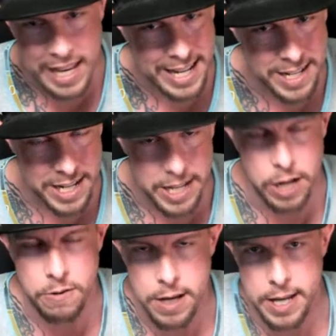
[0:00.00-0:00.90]
and it, you
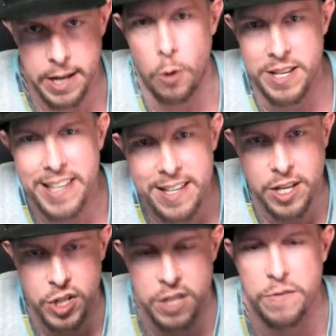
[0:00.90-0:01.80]
know it always is
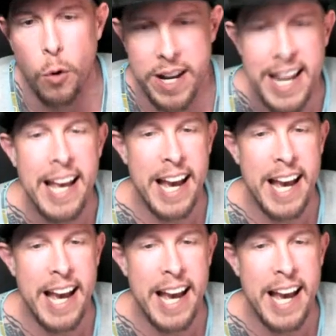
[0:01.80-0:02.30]
because she's Void,